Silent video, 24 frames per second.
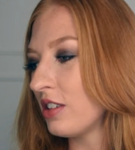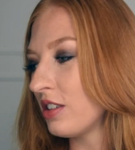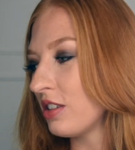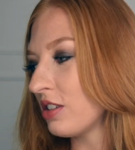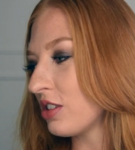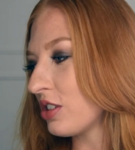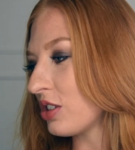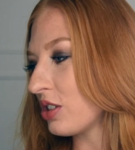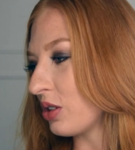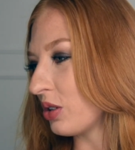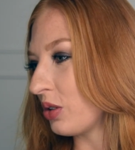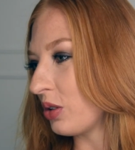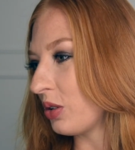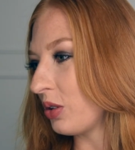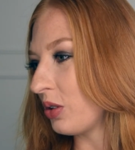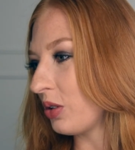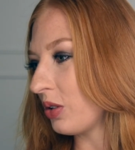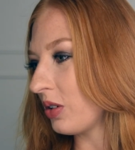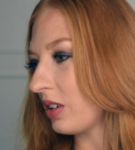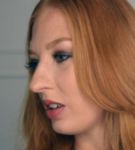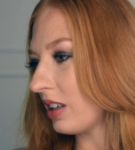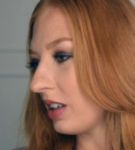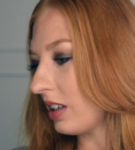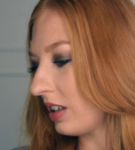
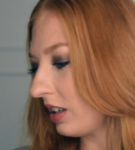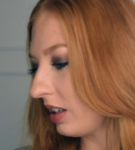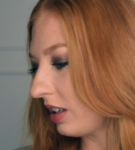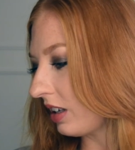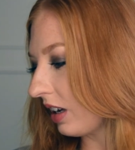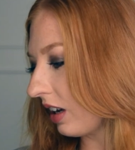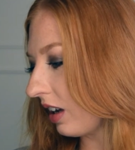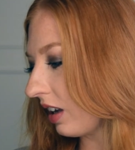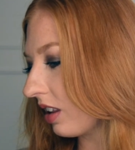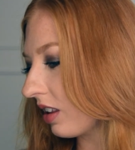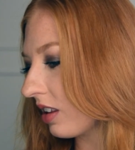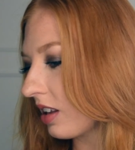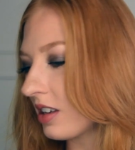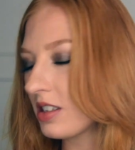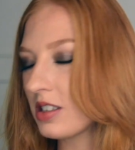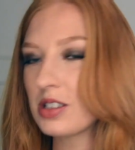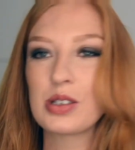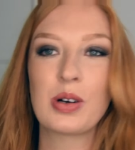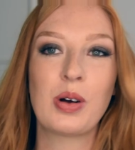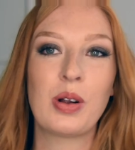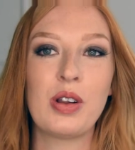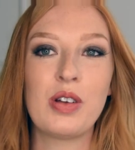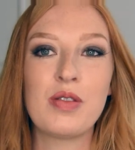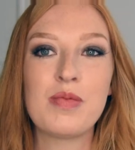So yeah, that's
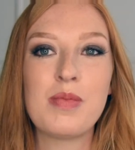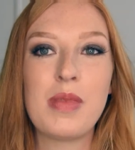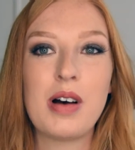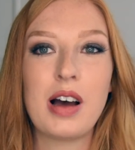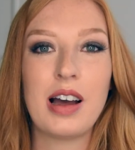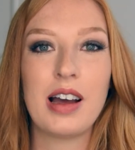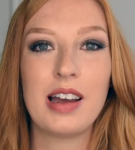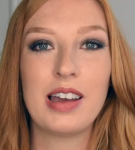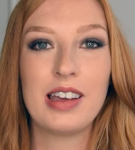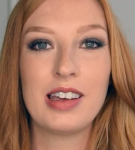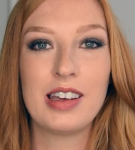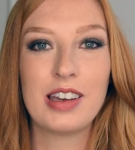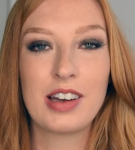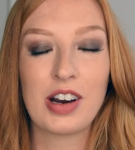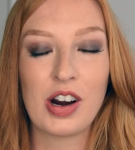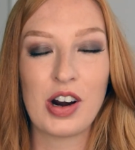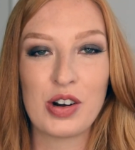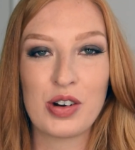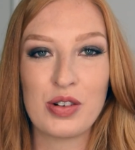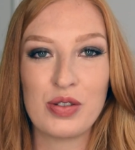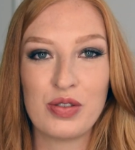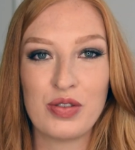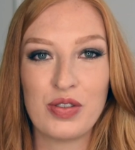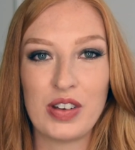all of my
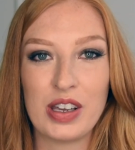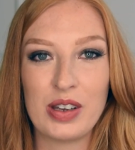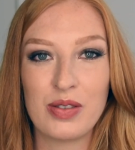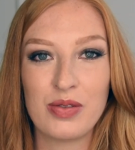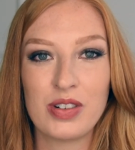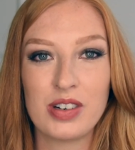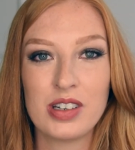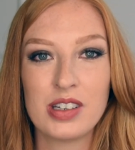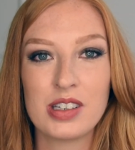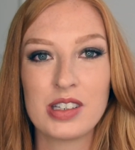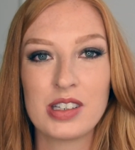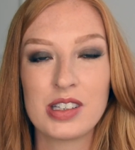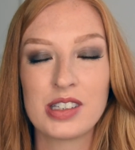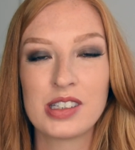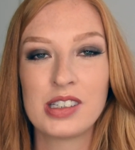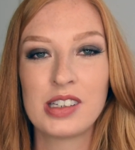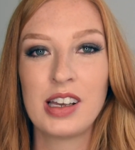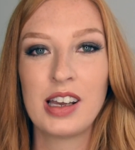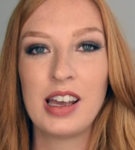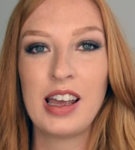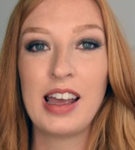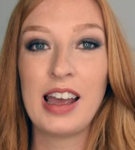current favourites.